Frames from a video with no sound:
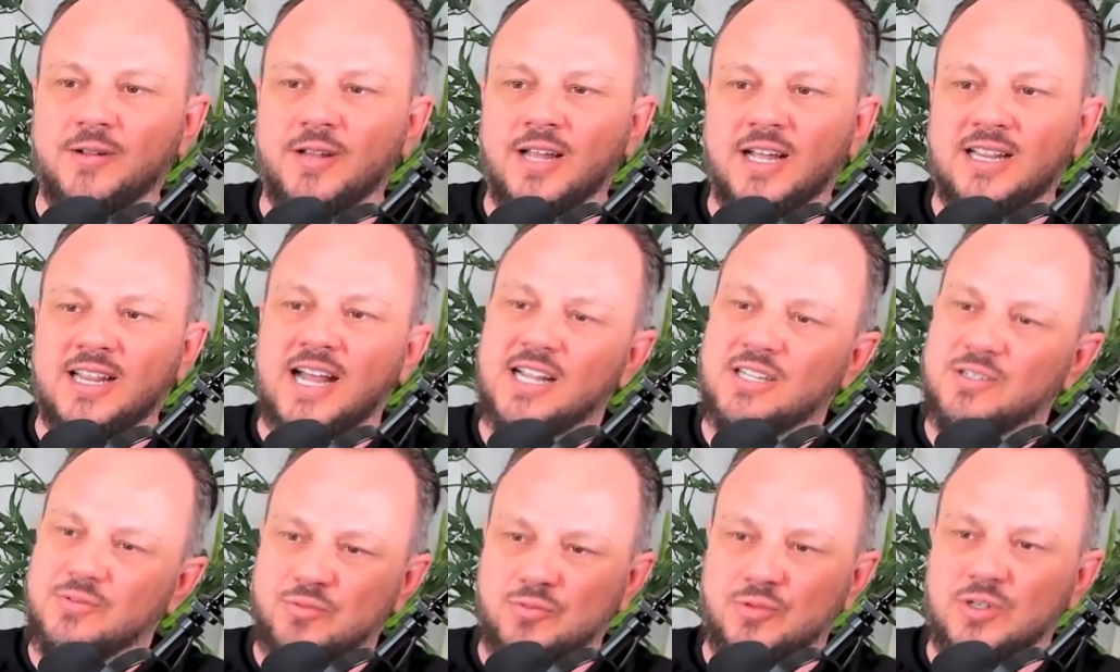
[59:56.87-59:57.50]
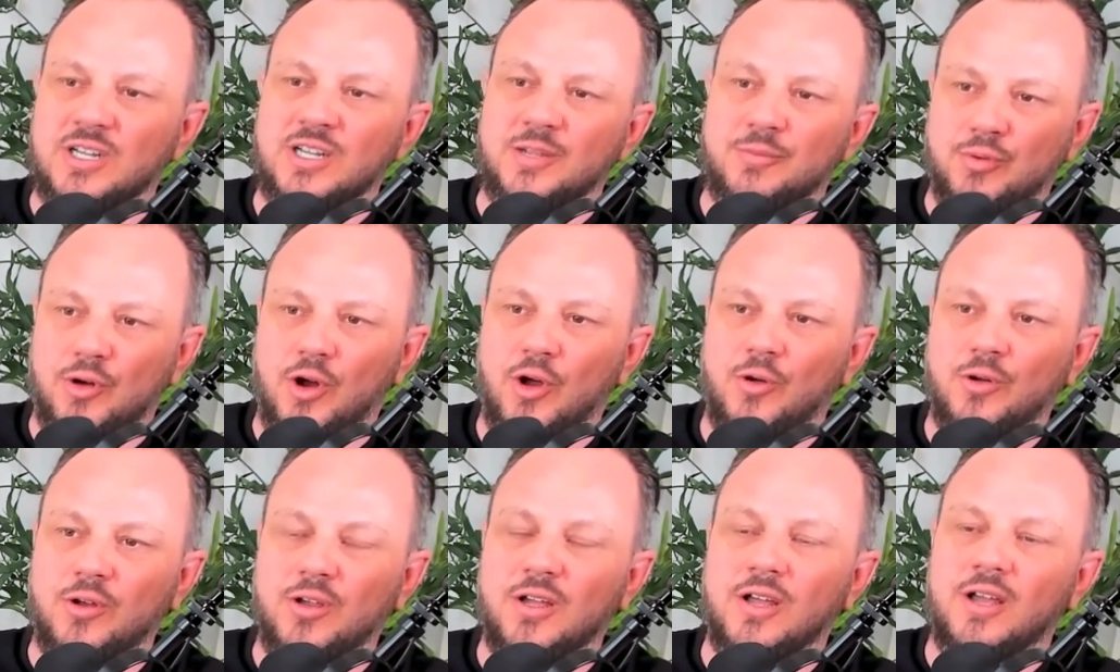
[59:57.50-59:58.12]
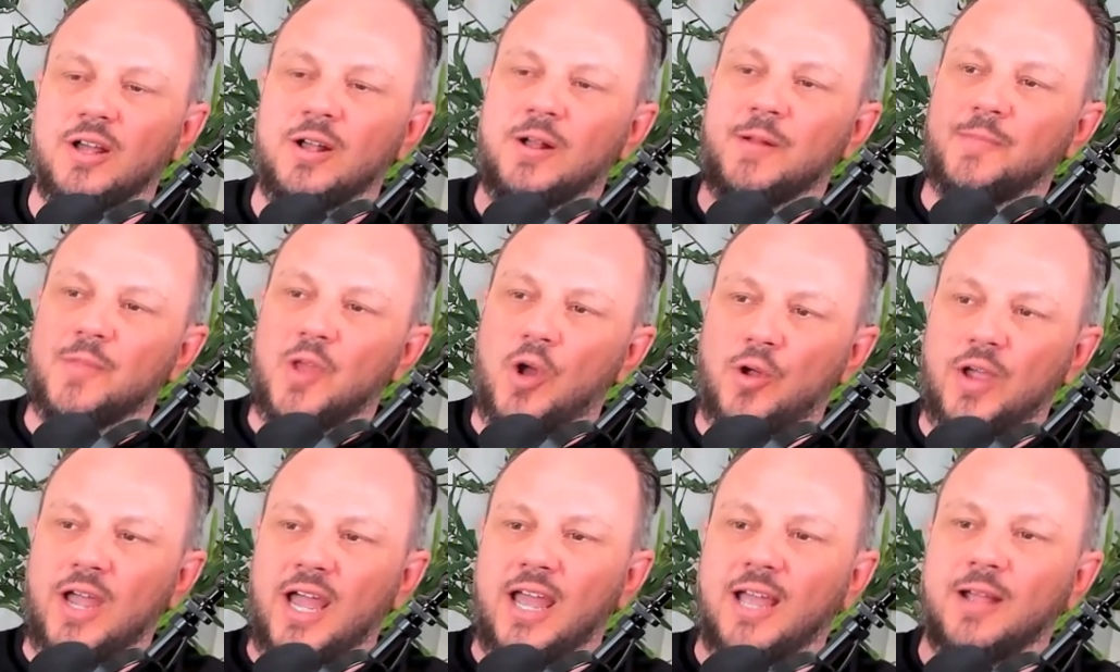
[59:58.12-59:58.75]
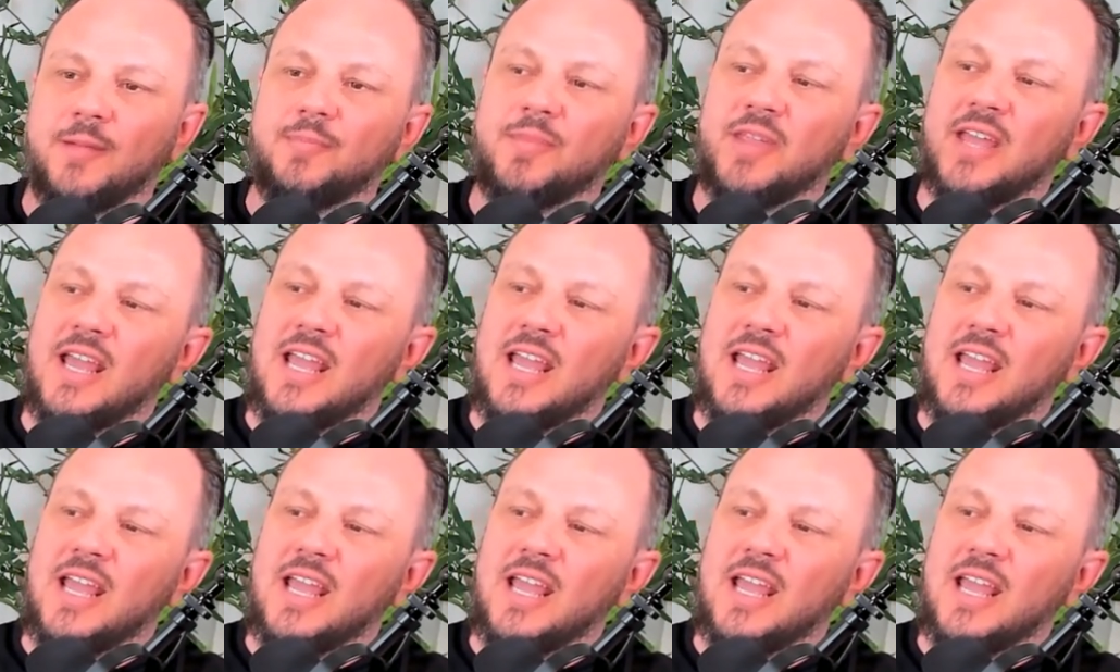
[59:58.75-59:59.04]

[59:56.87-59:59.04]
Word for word: Like that's really broke. Okay.